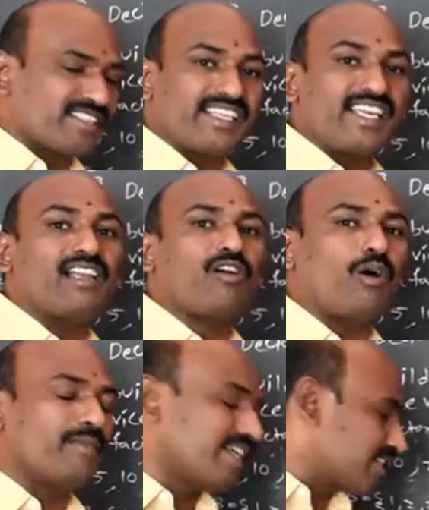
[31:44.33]
single
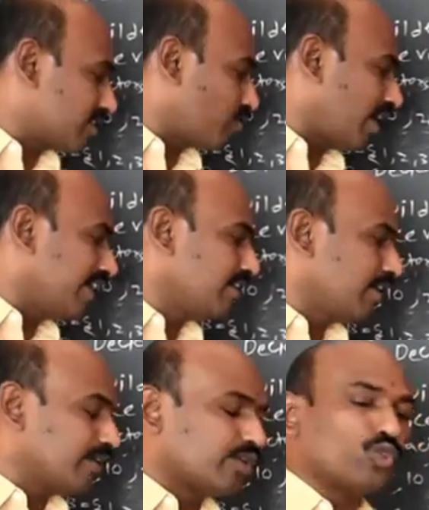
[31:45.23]
combinations 1
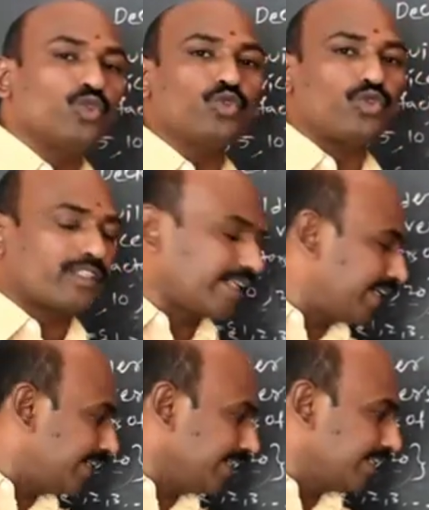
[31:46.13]
2
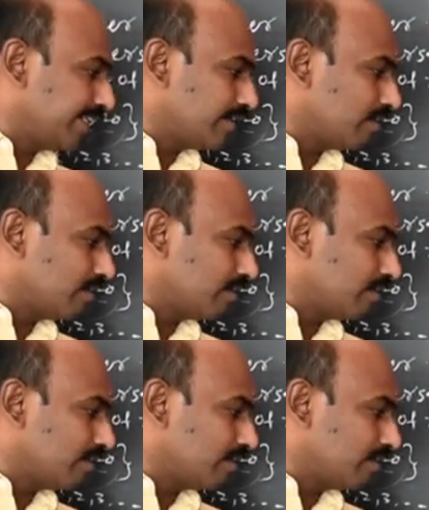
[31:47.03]
3